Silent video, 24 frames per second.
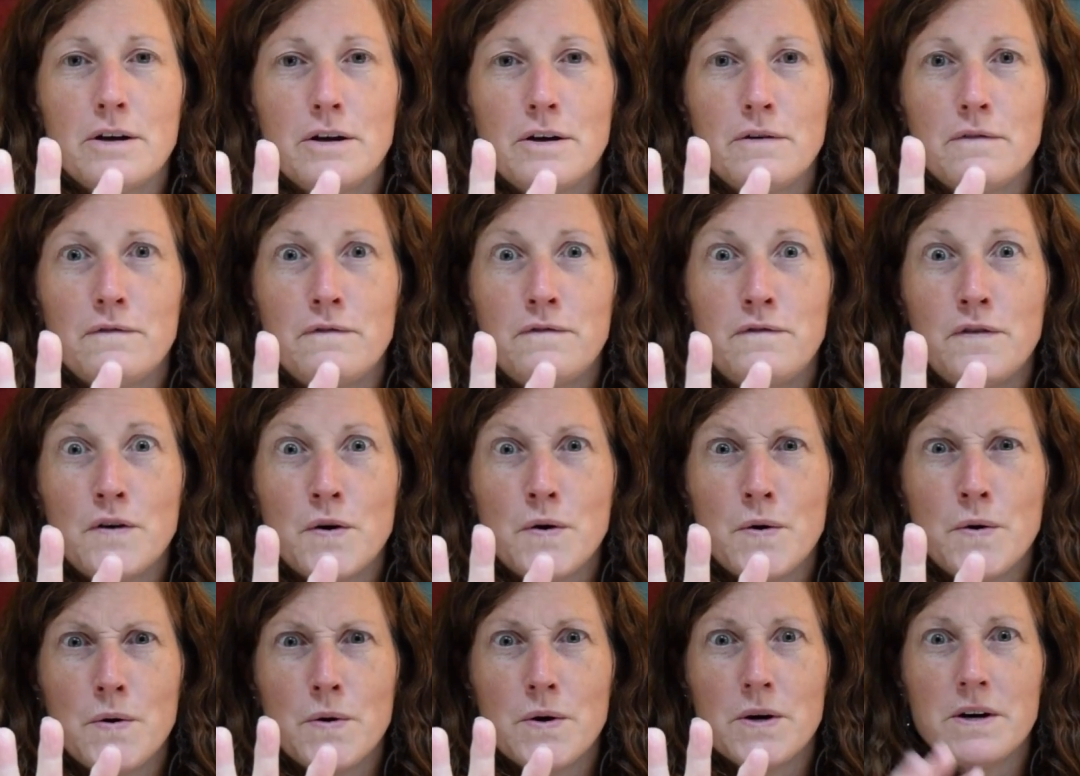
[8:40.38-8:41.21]

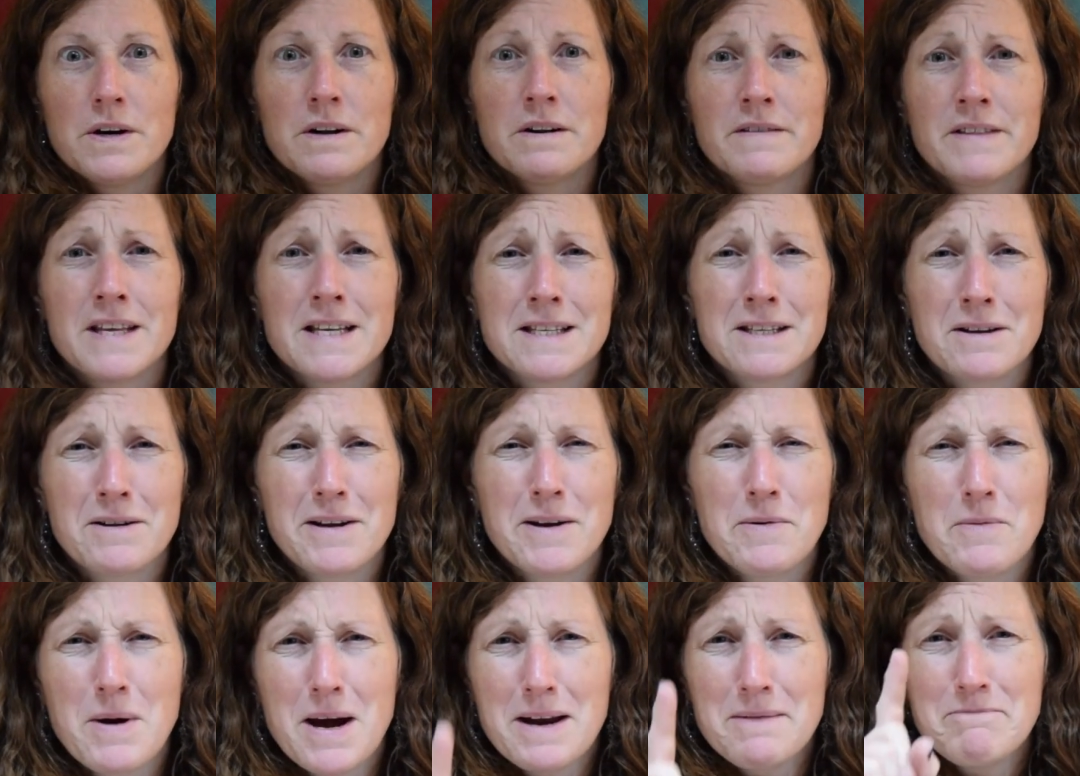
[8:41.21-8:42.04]
4. There's
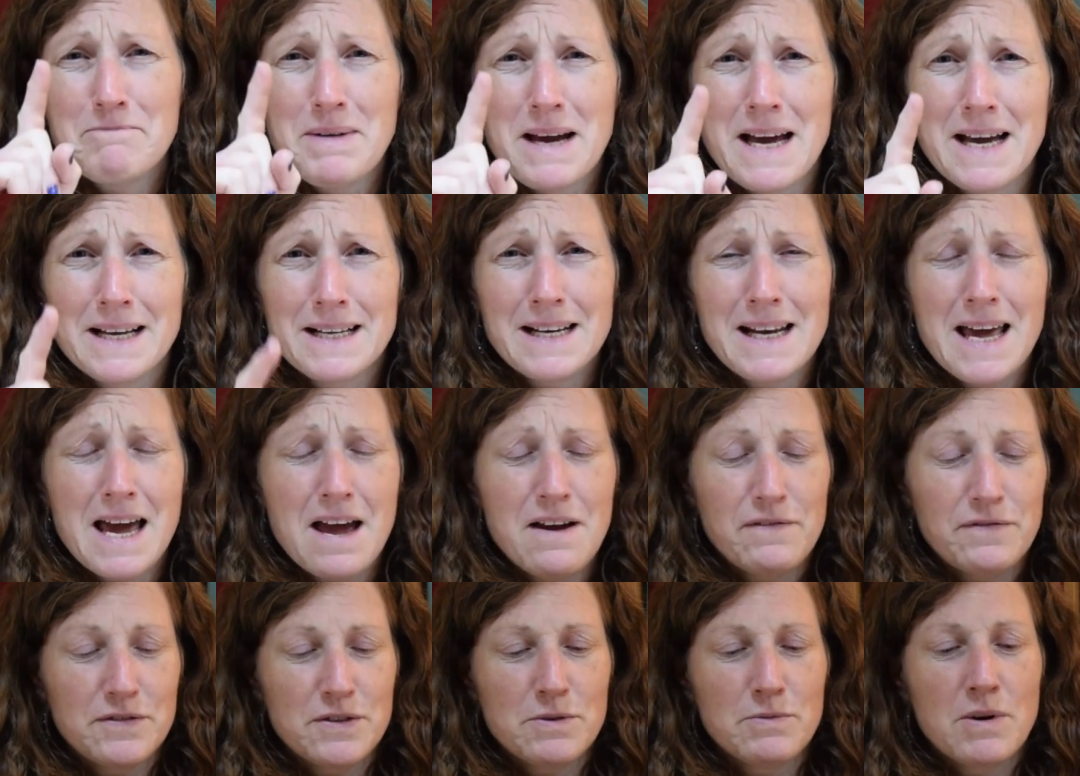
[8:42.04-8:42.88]
only one bag
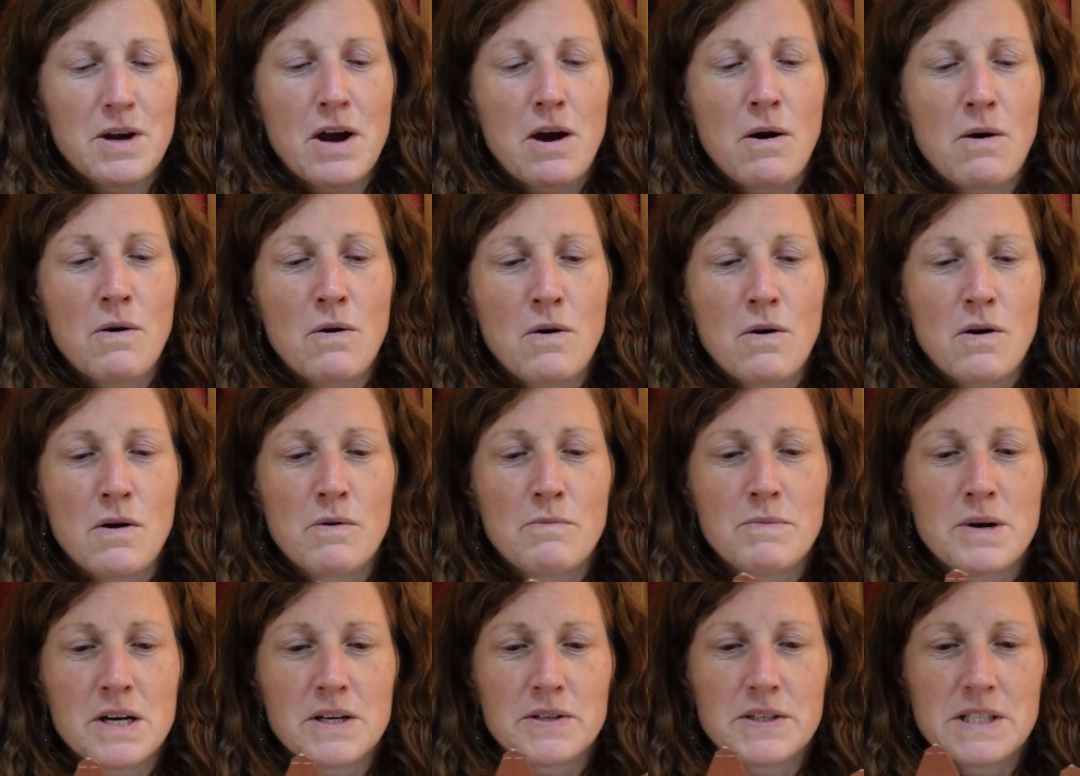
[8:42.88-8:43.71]
left. We're
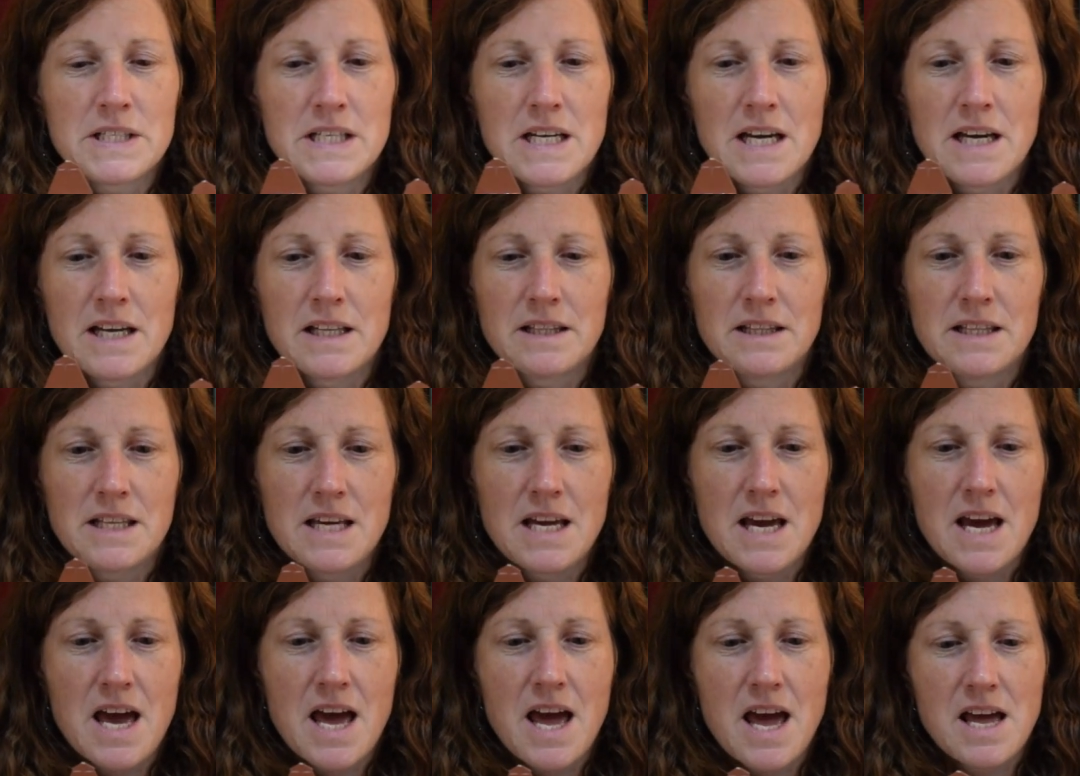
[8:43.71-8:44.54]
almost at
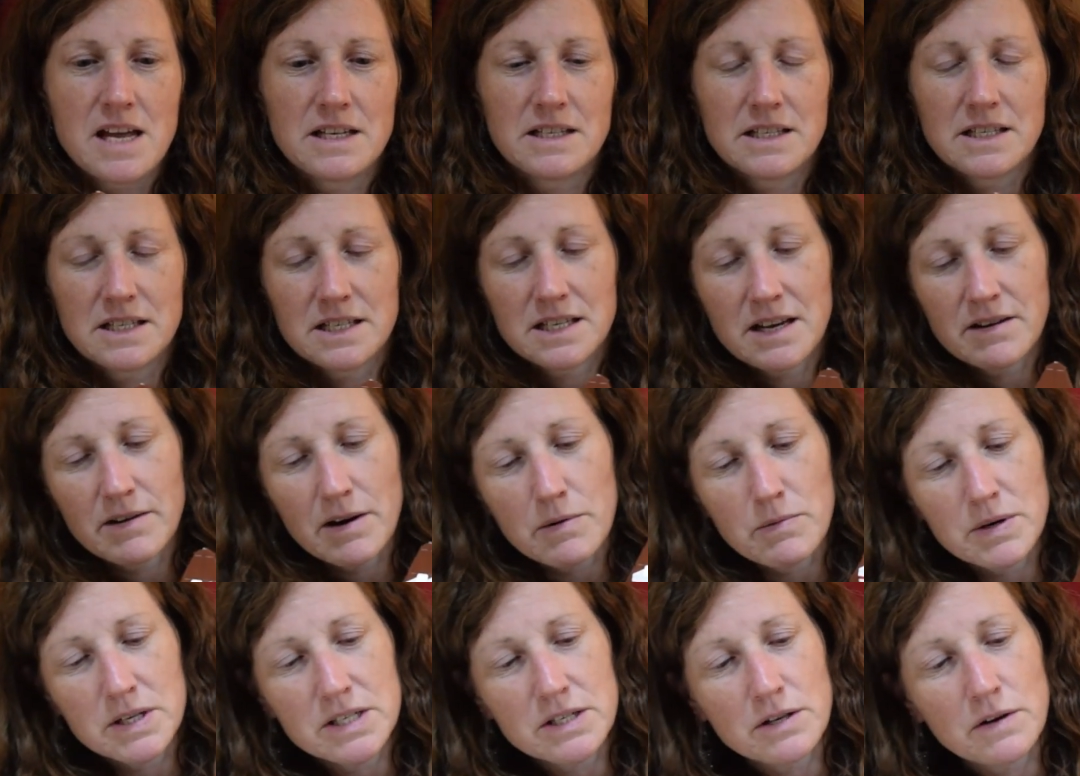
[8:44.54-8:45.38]
the end. Now, I
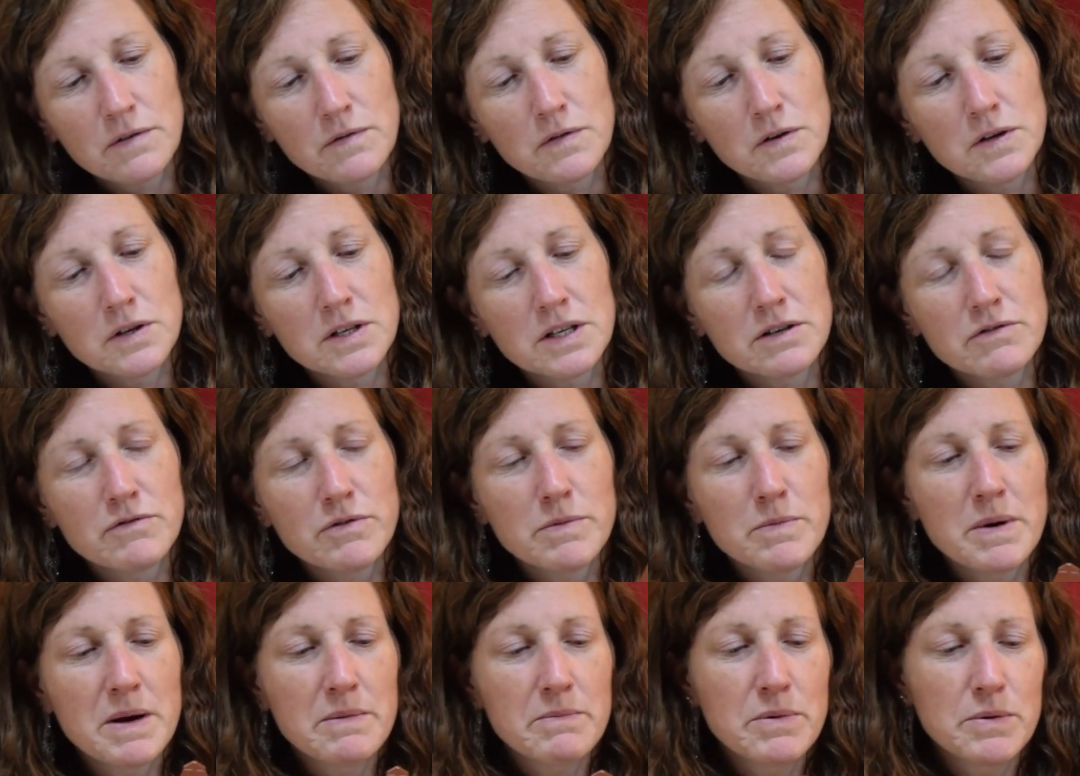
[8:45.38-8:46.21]
wonder if you can
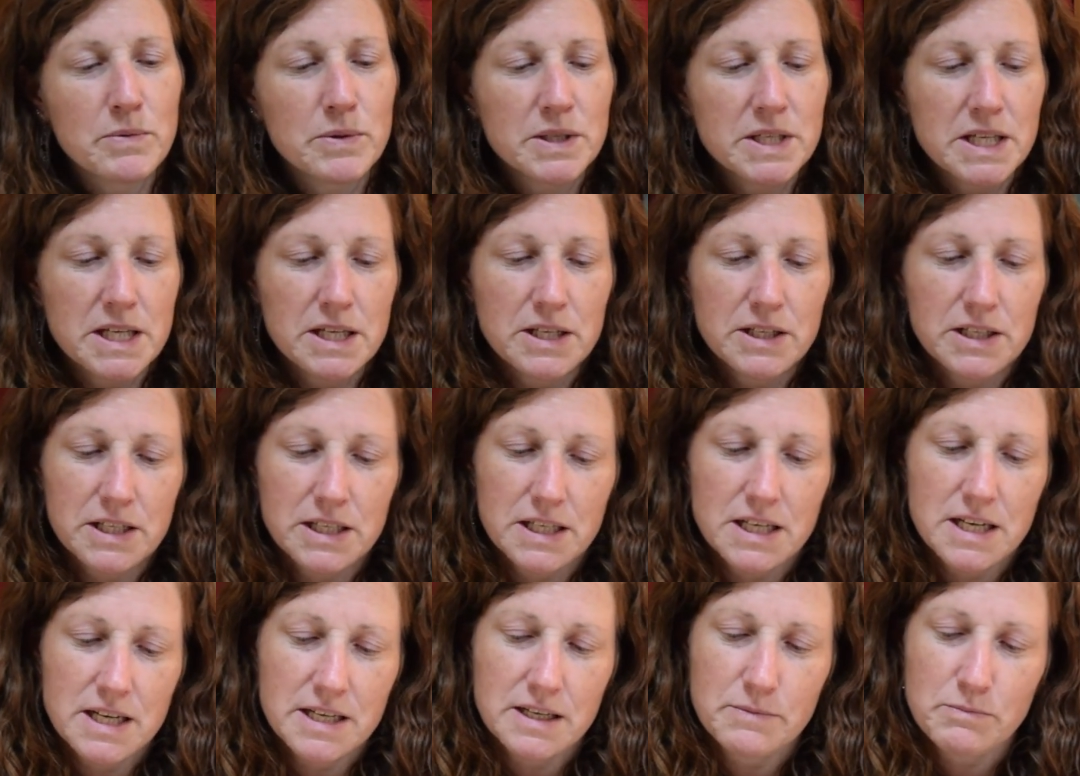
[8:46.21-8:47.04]
remember what it looked
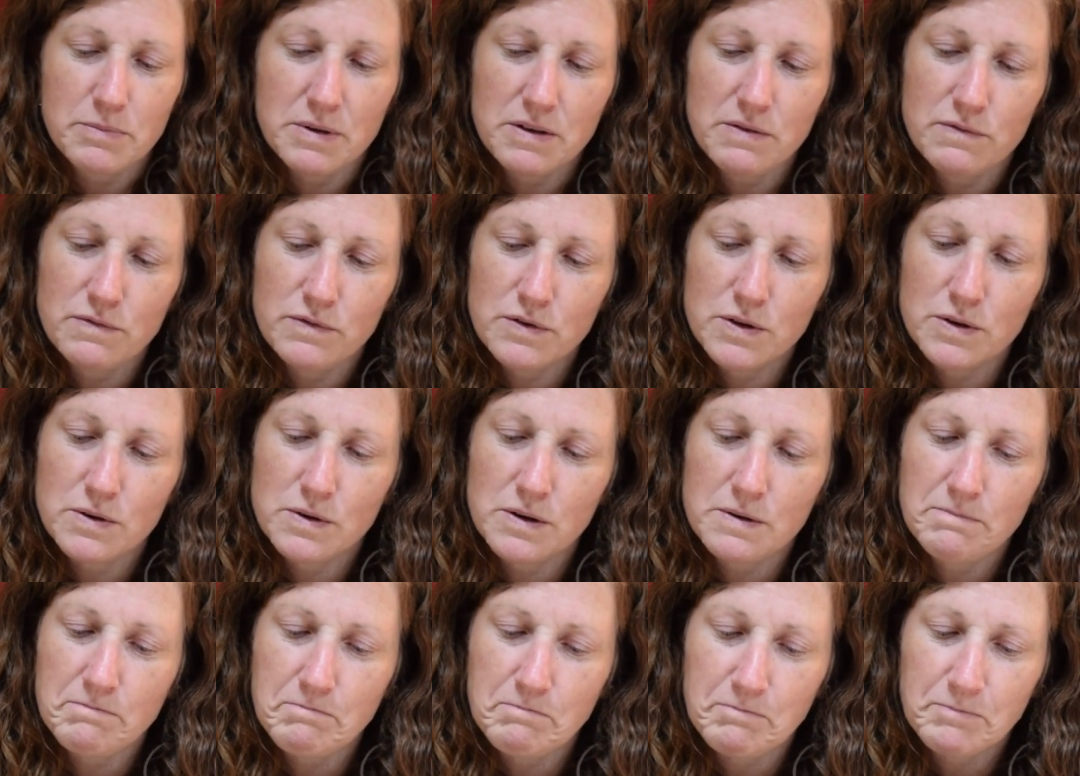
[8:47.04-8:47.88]
like
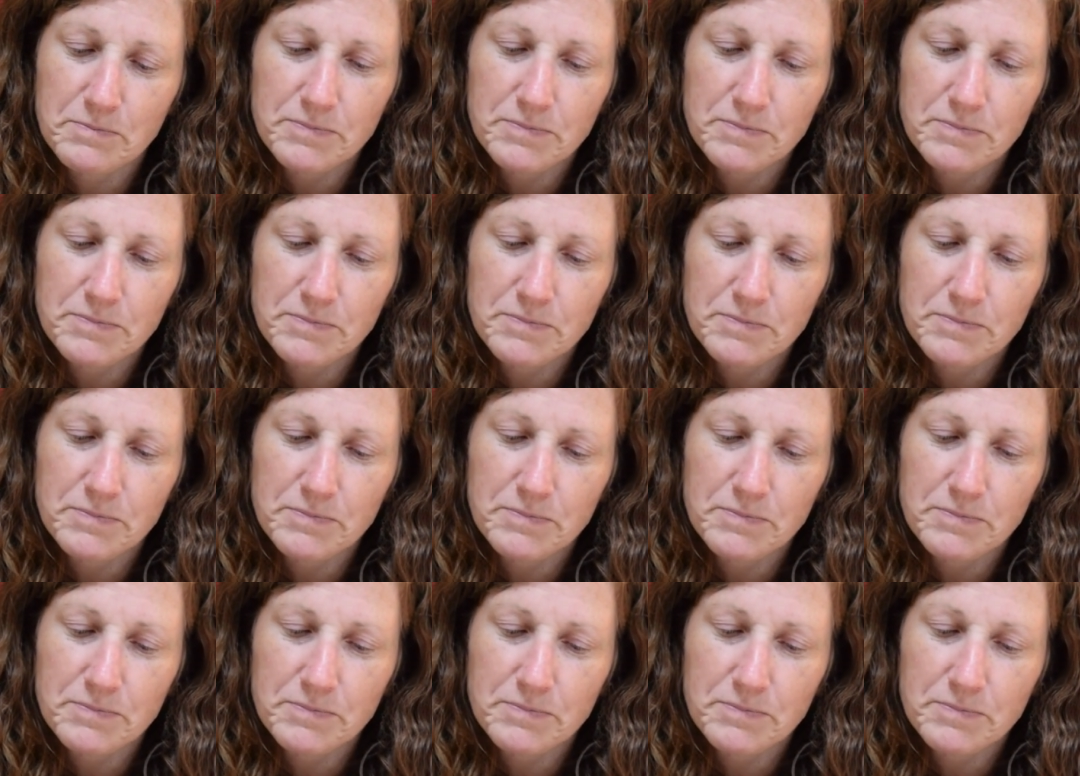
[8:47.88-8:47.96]
before